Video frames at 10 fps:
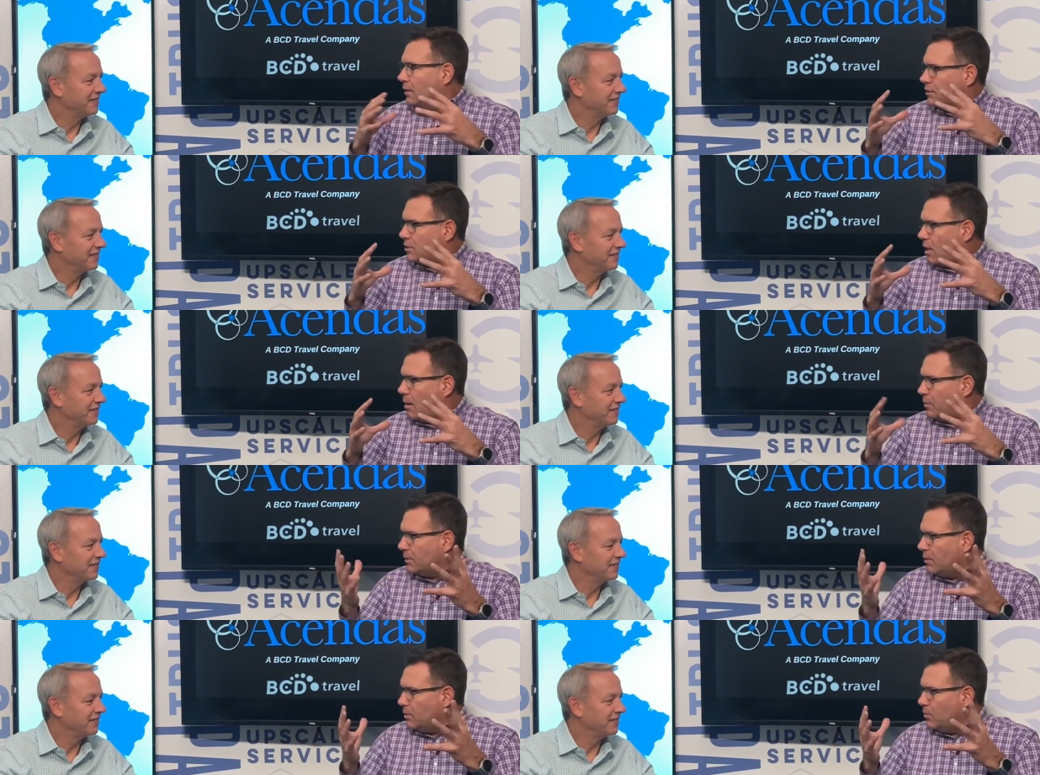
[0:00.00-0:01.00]
Speaker 1: each topic
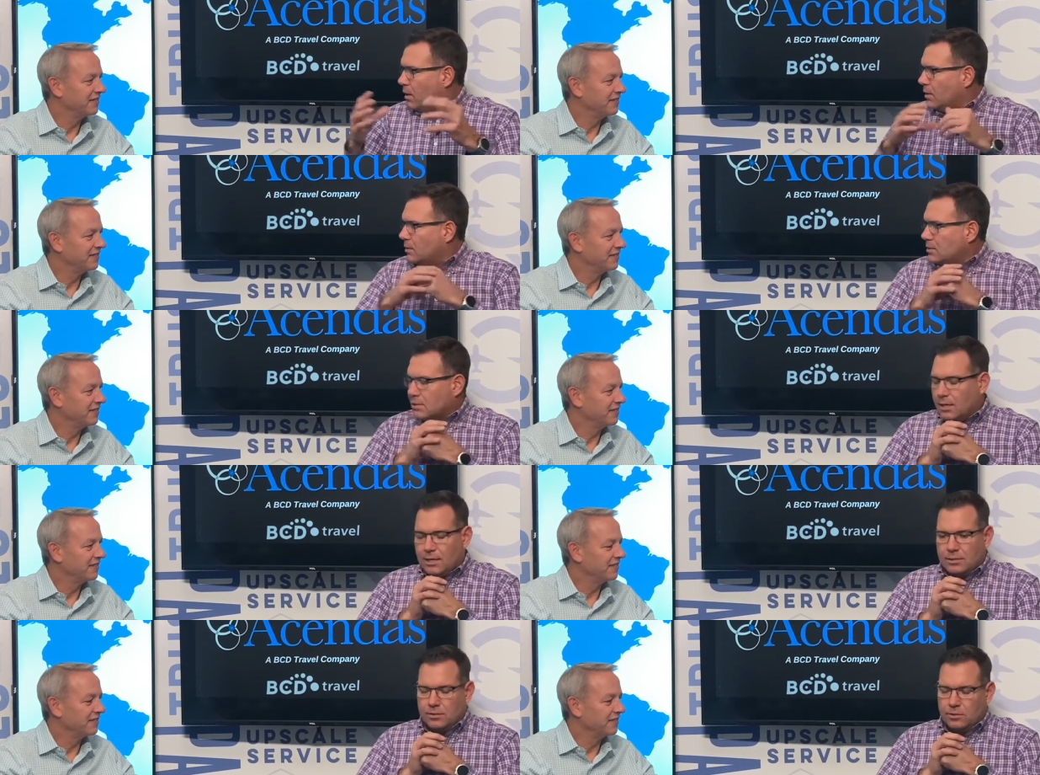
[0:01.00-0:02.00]
that we want to
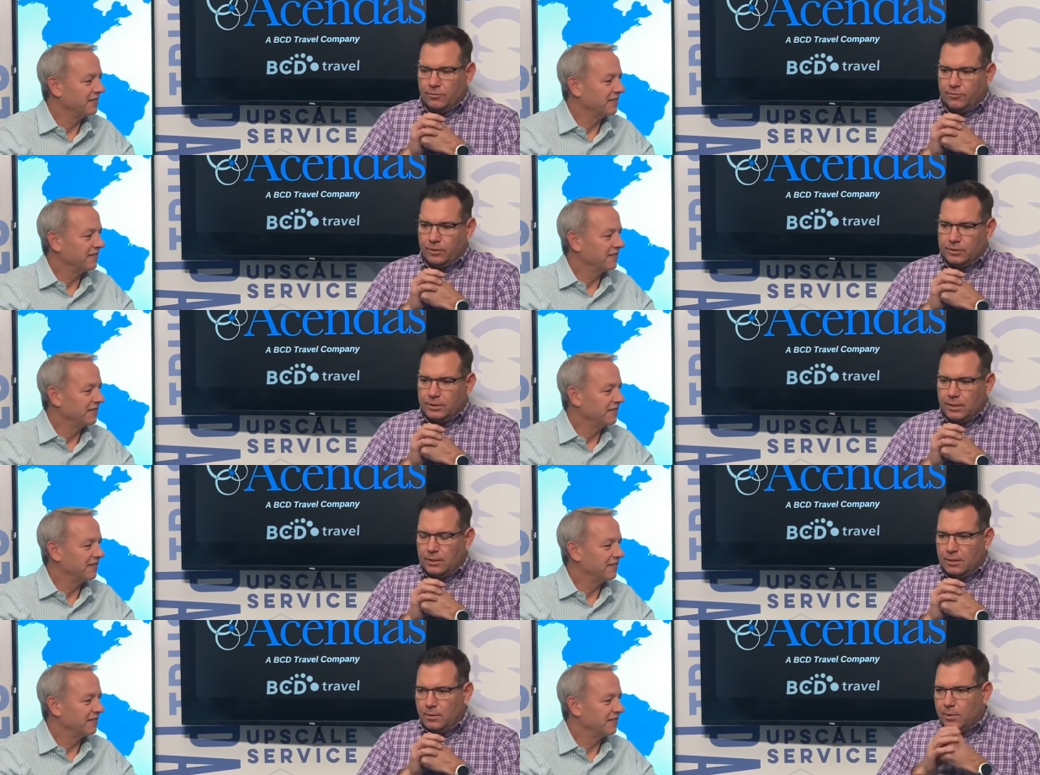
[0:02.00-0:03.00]
discuss. And so first, and
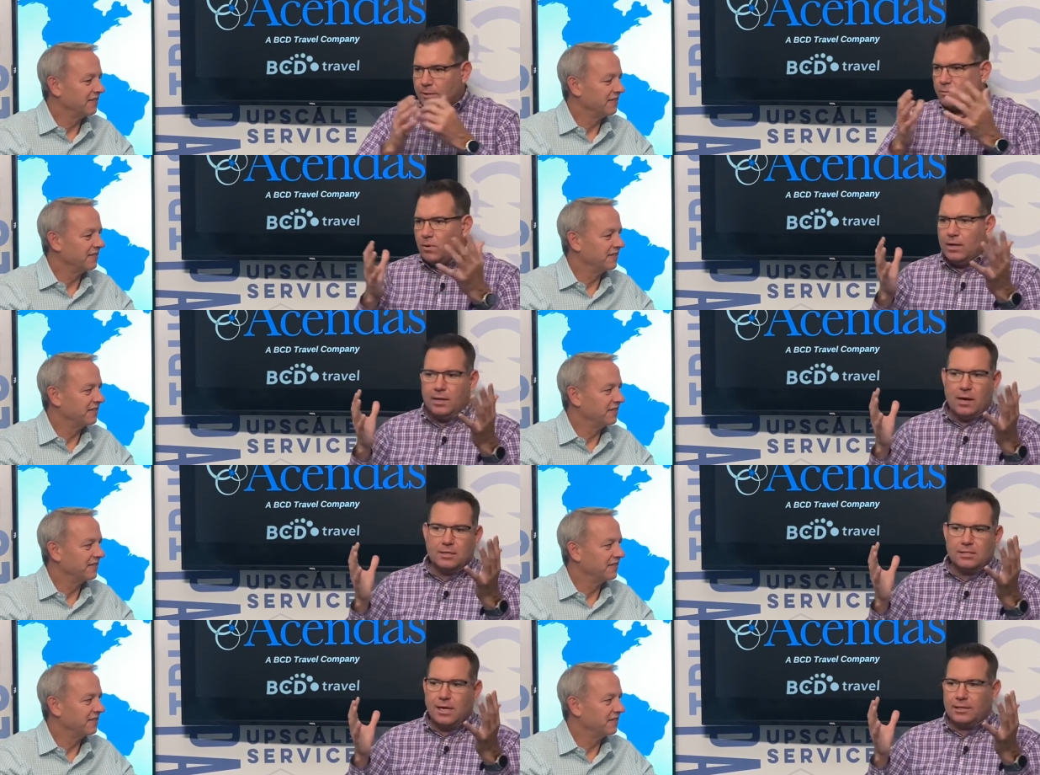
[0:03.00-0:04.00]
the biggest one in our
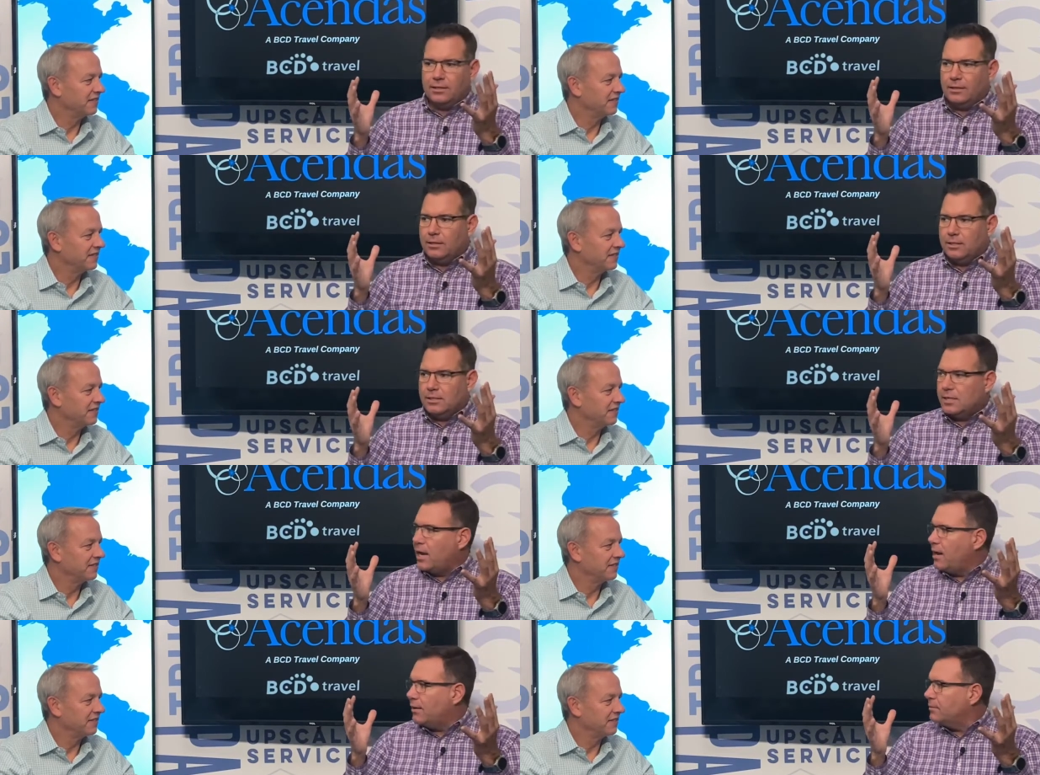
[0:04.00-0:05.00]
sector is
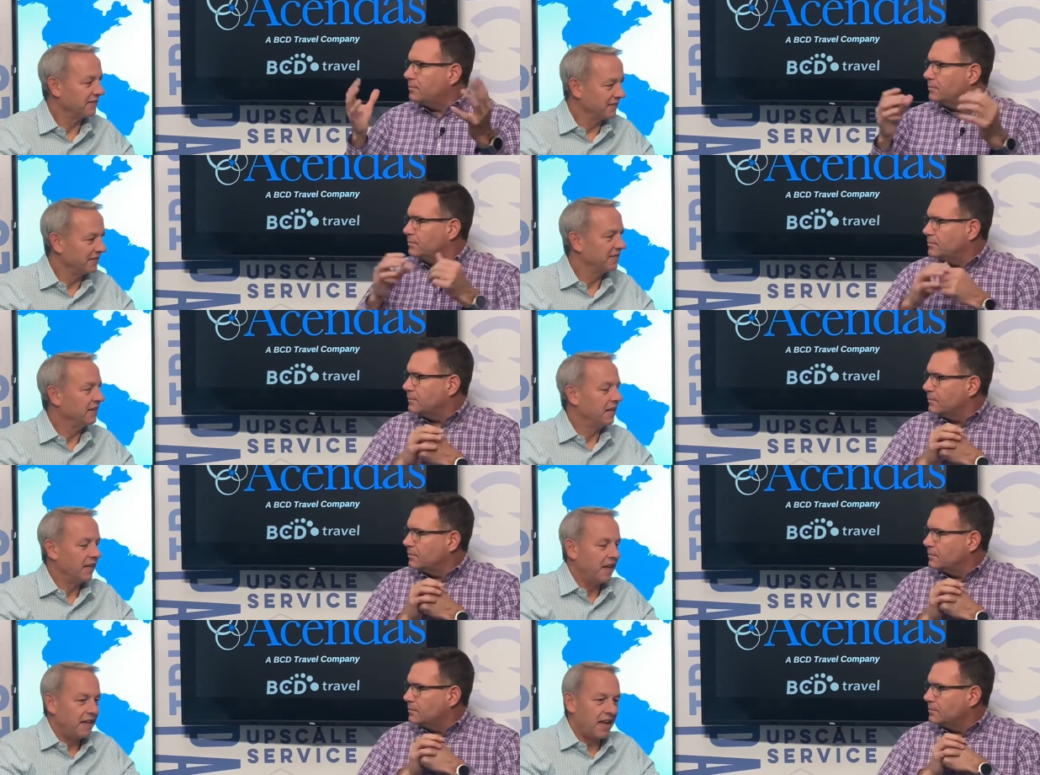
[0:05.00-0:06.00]
air.
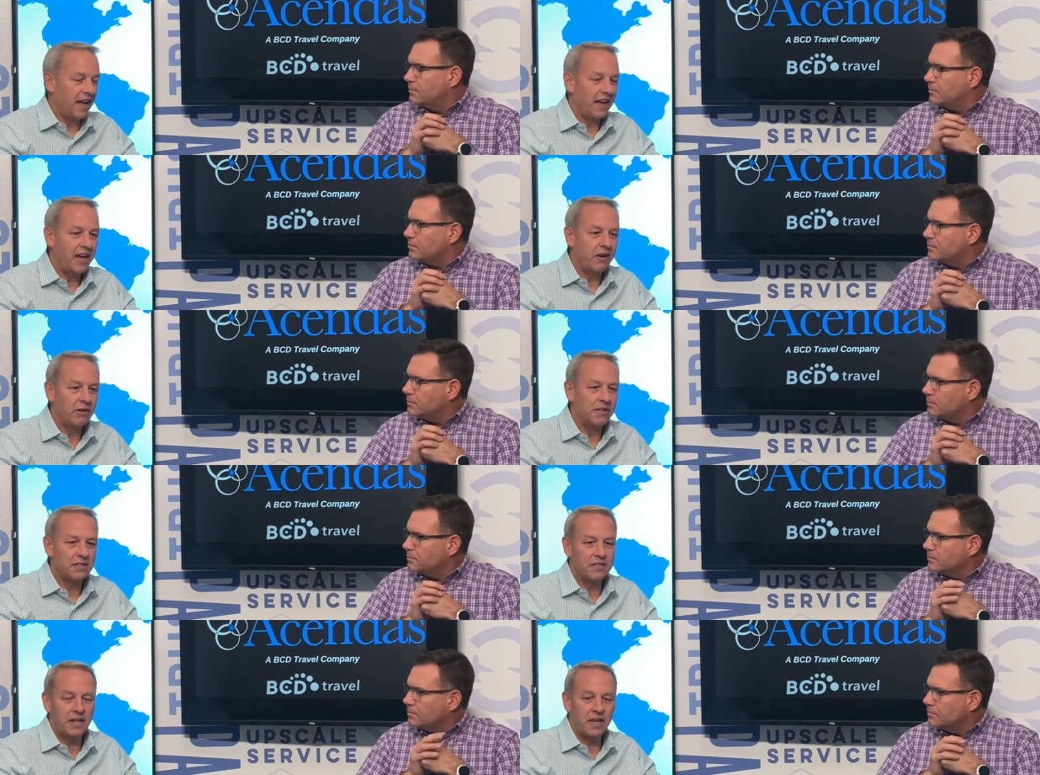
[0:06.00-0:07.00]
Speaker 2: Yeah, air
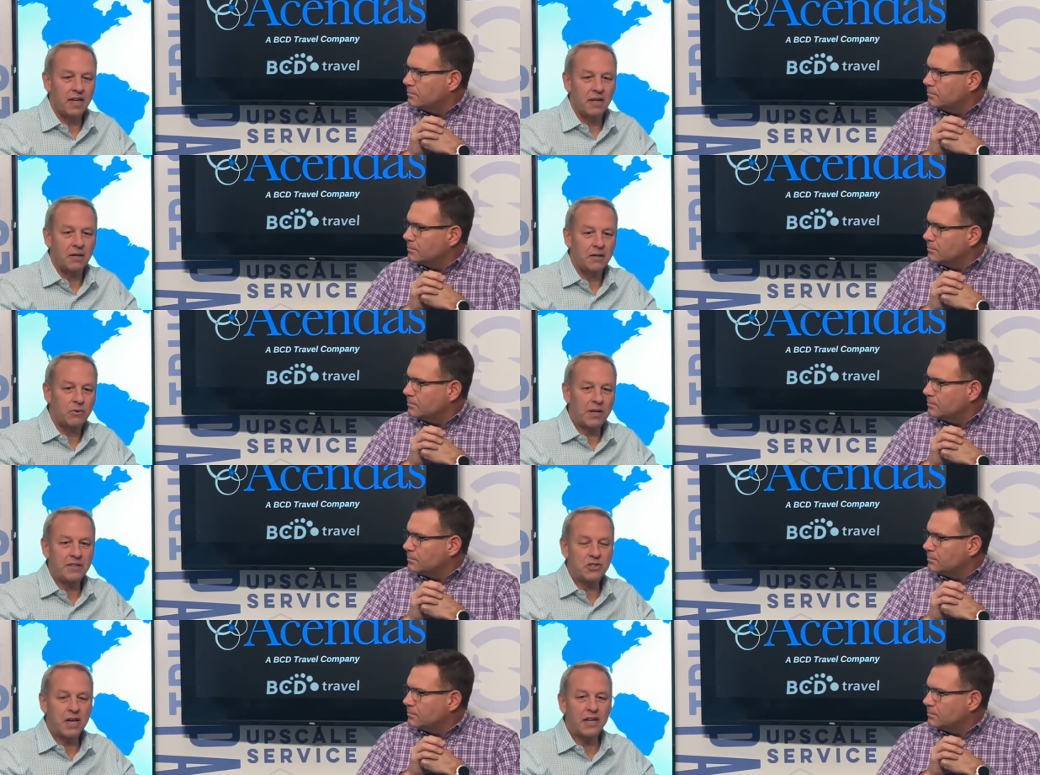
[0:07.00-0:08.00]
is quite the
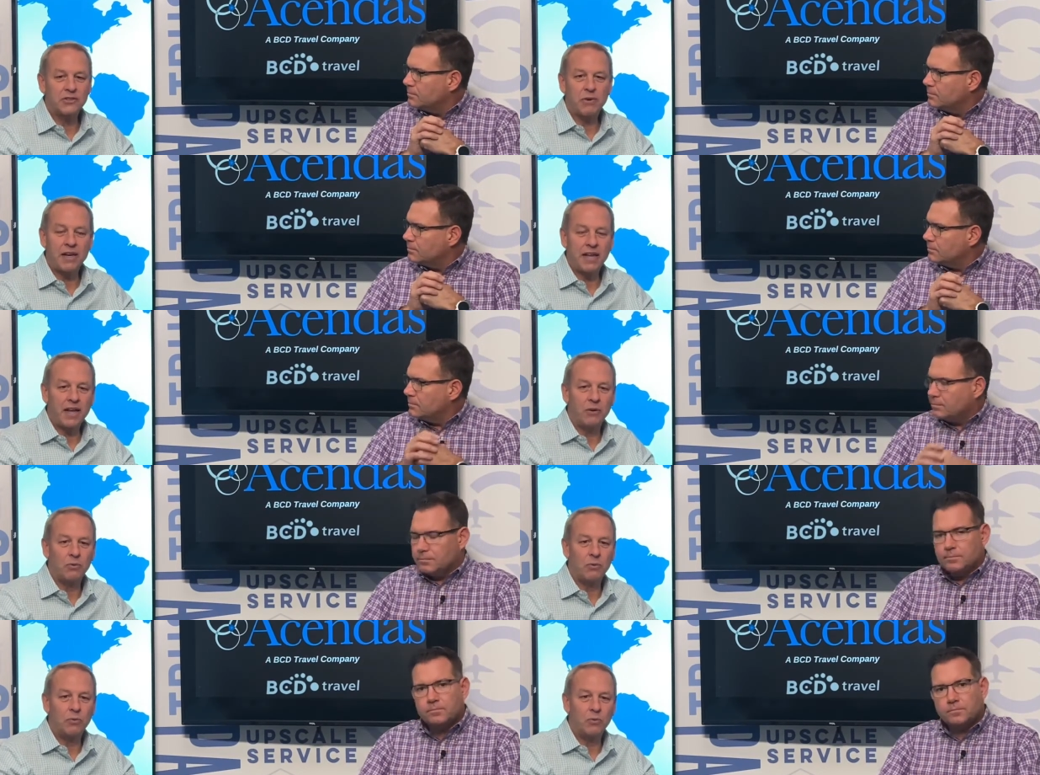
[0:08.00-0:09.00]
challenge right now.
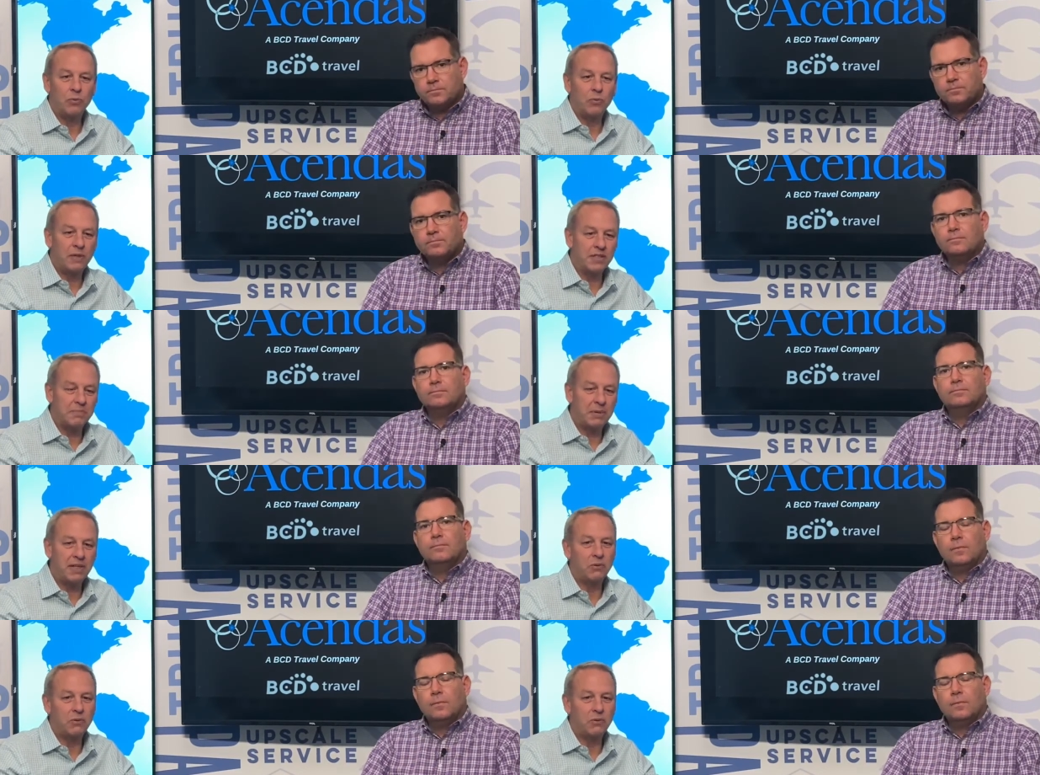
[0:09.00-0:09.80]
In speaking